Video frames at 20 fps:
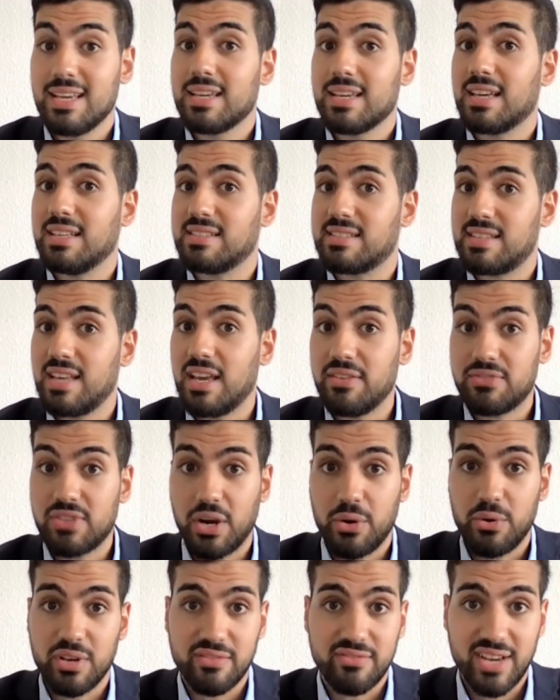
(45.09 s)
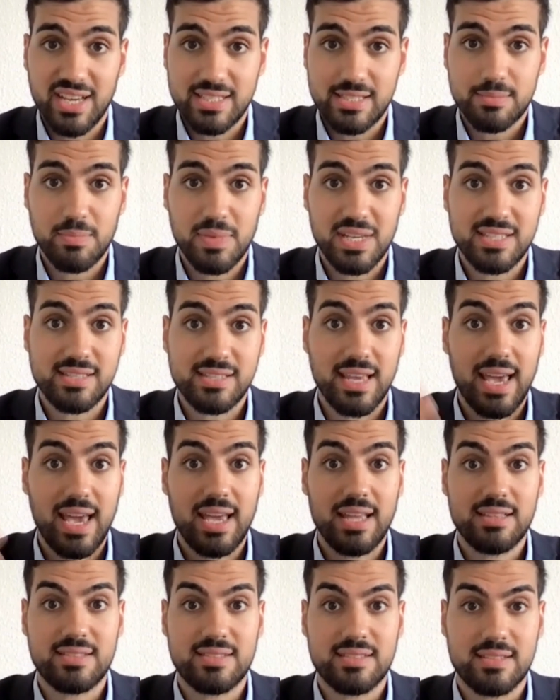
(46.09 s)
can save their investments
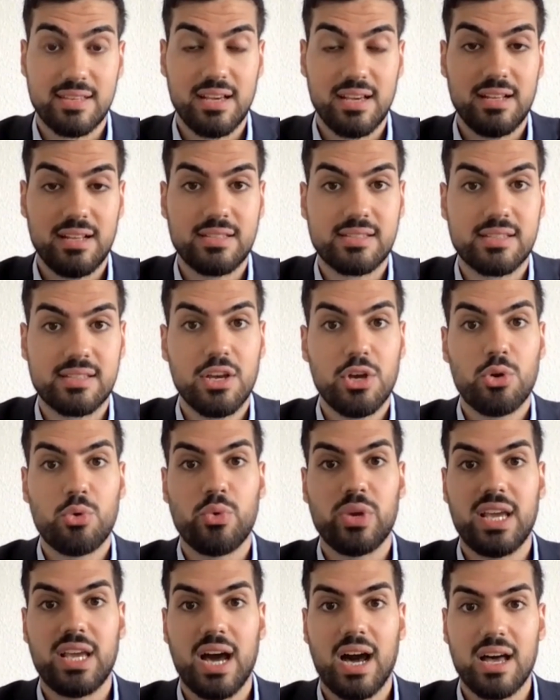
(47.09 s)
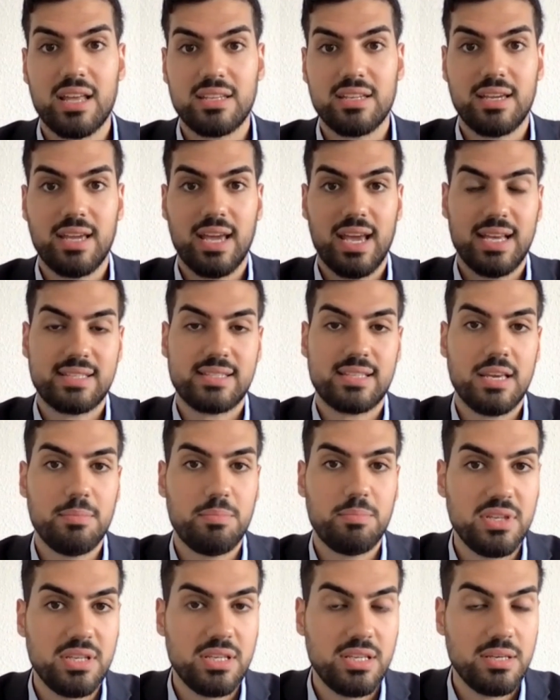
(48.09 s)
and skills regarding
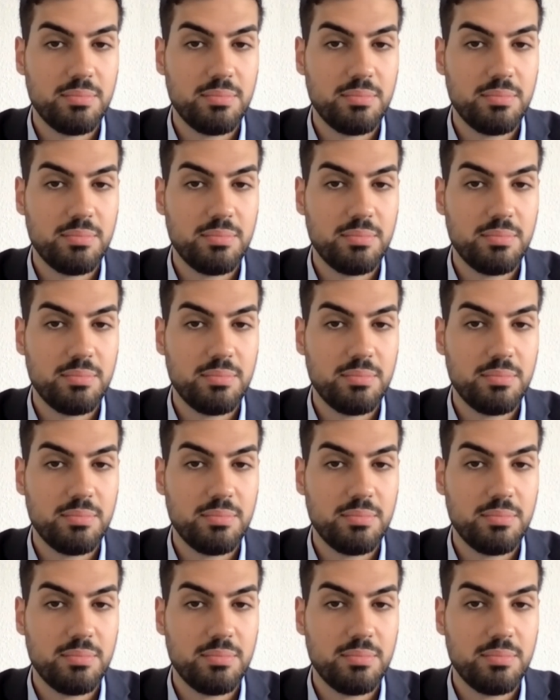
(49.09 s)
SAP